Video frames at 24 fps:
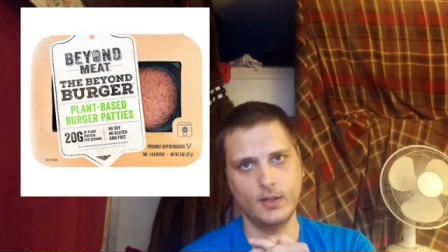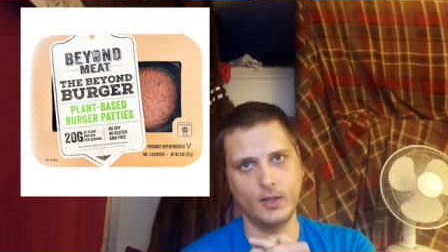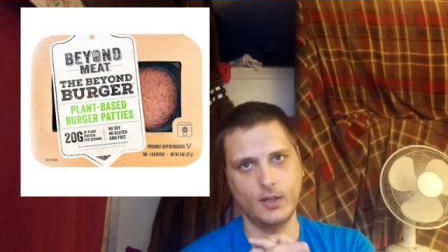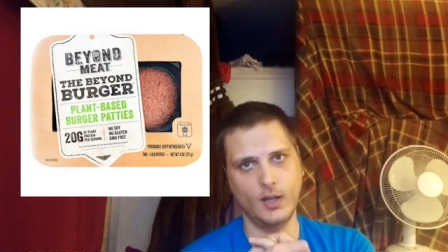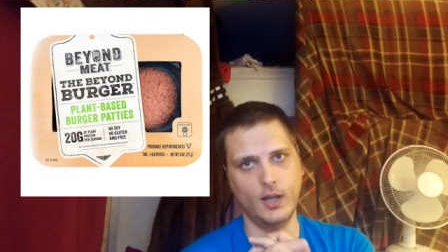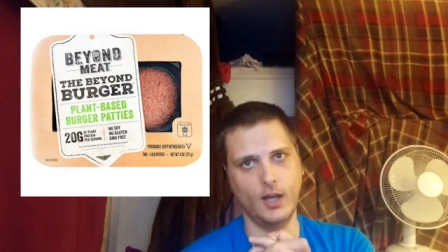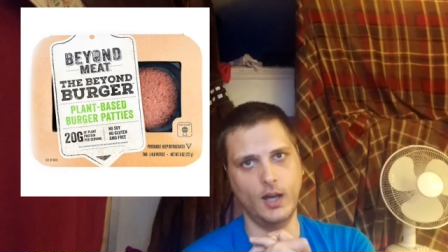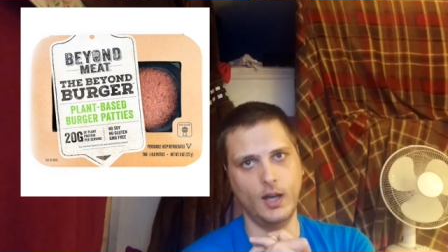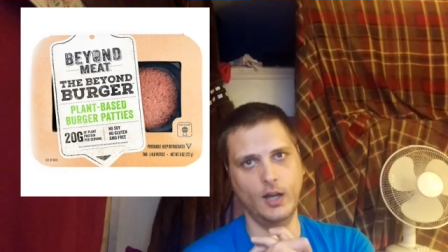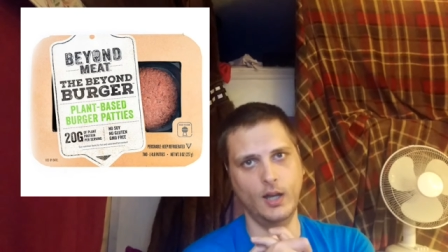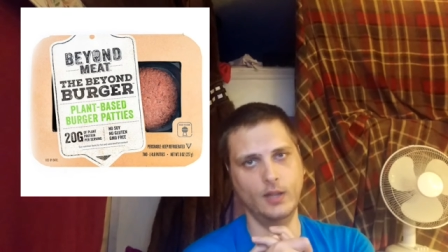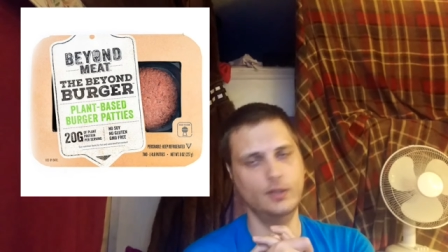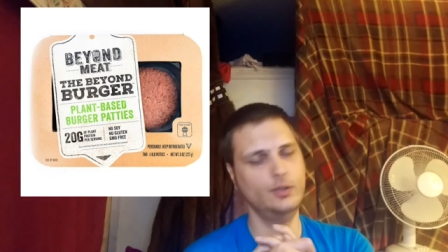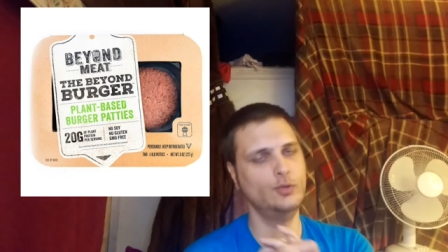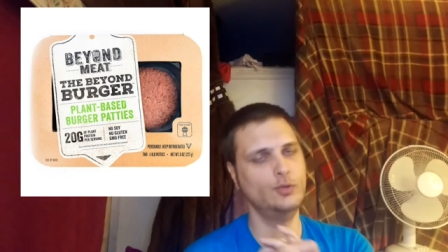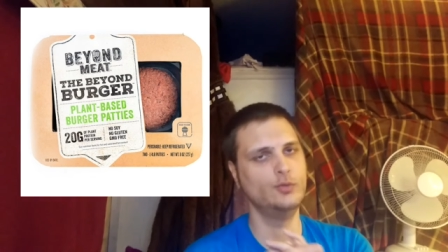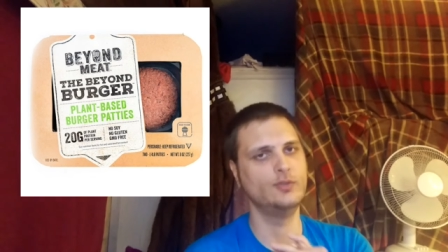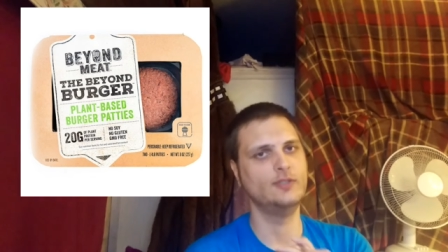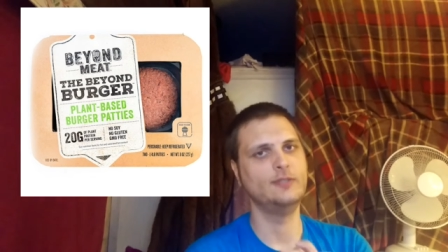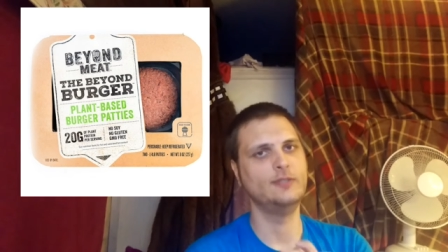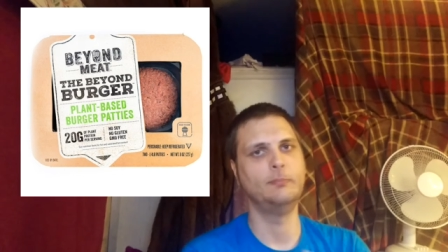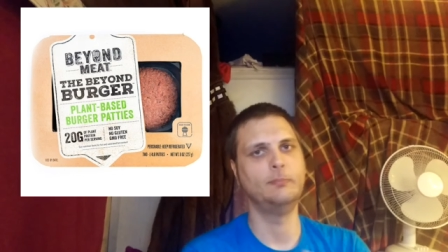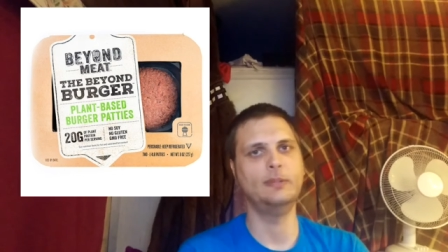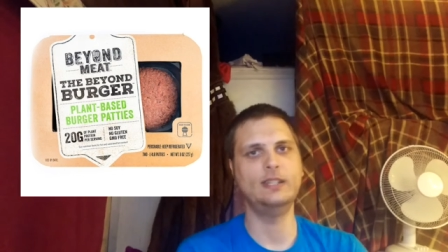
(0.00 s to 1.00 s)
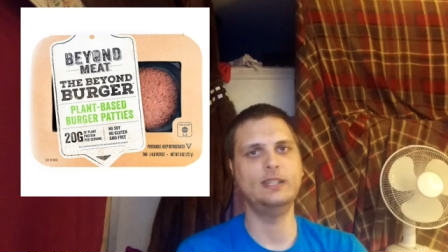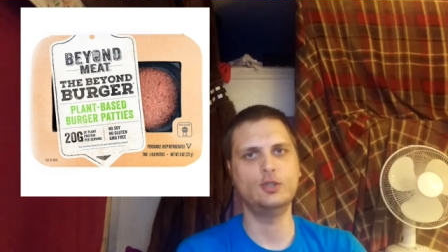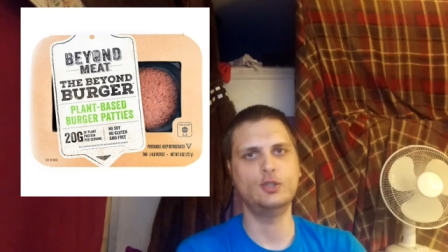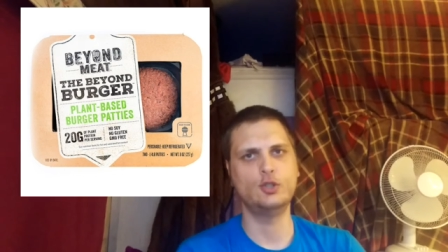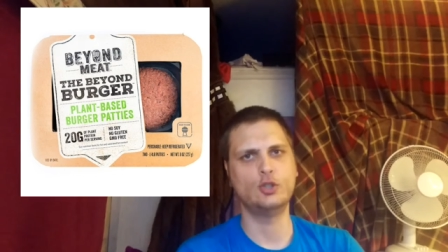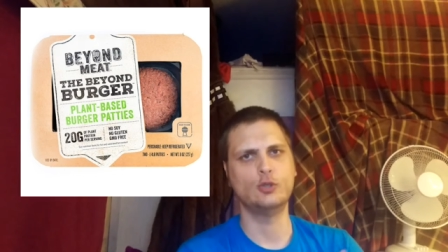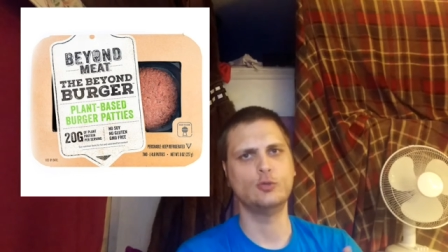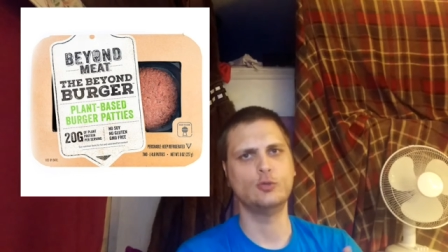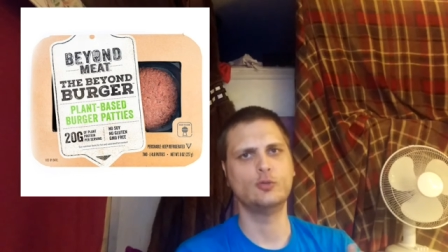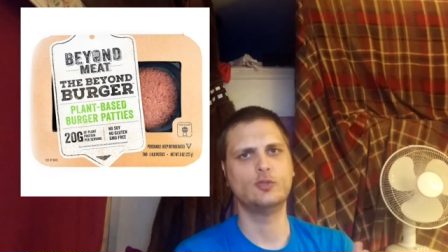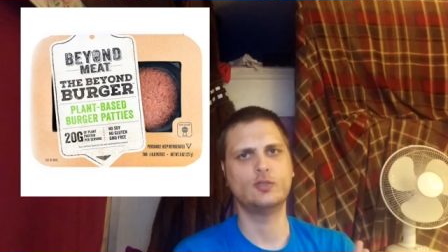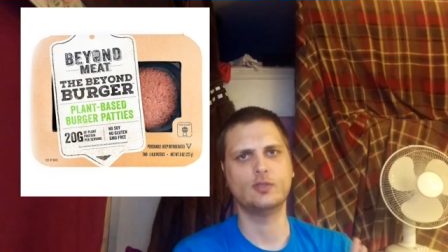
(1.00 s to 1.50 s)
Uh, uses beet
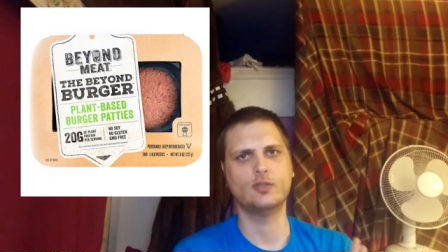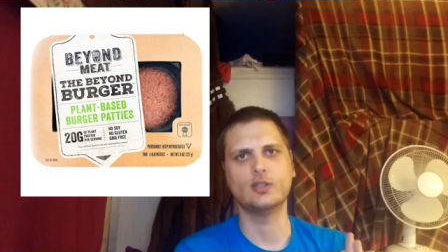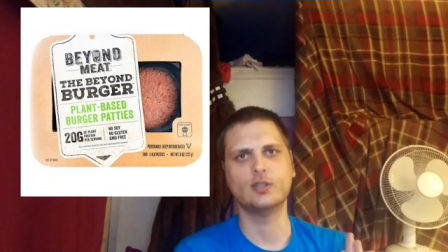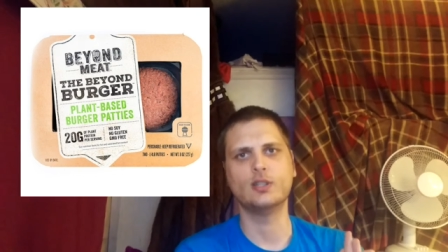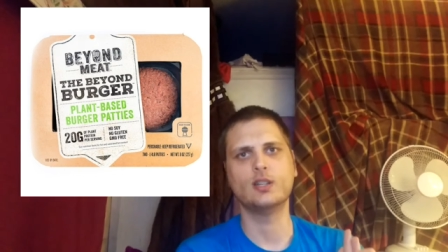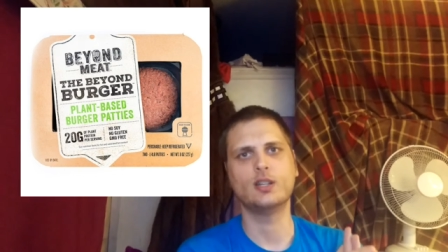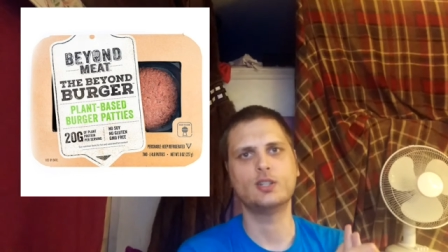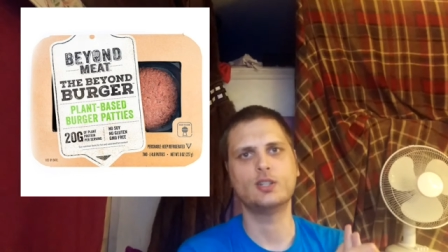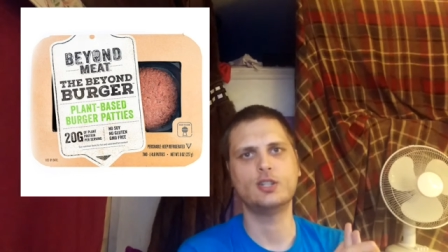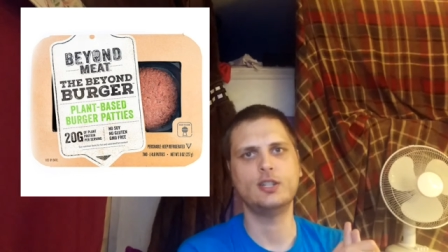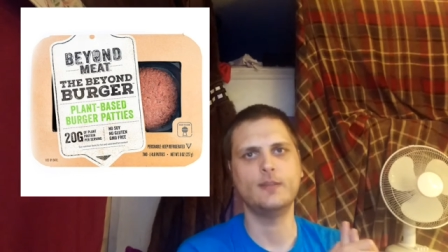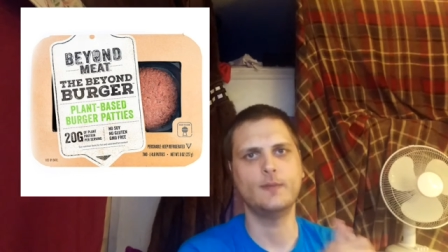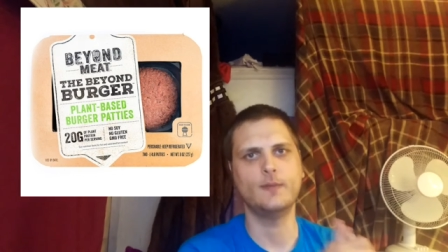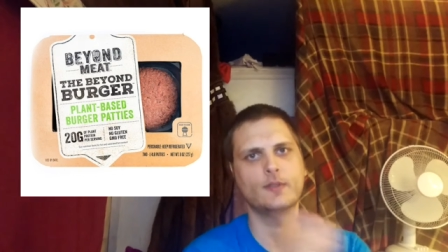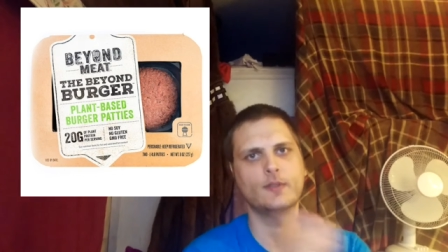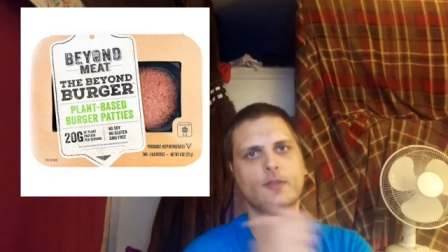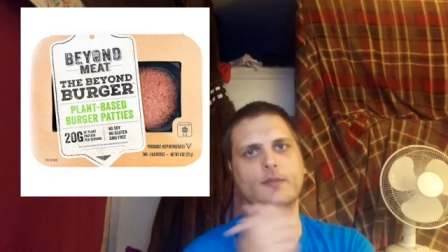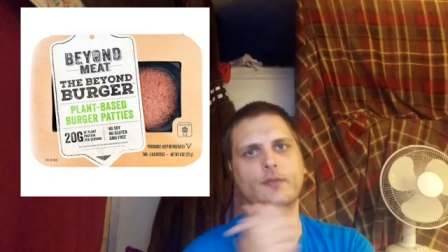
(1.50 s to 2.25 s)
juice to achieve this